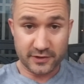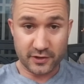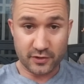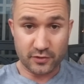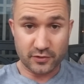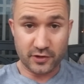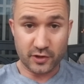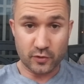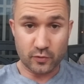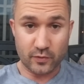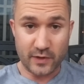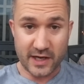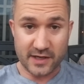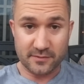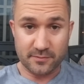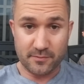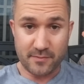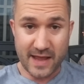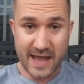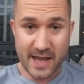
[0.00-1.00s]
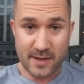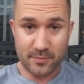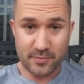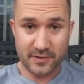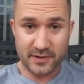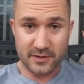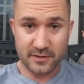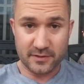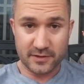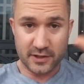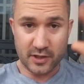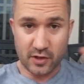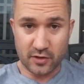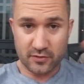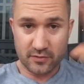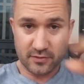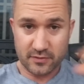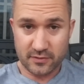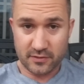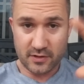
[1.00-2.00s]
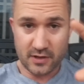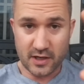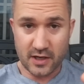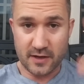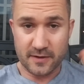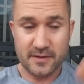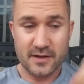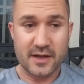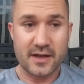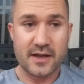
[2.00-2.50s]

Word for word: your own little red map. You know, uh,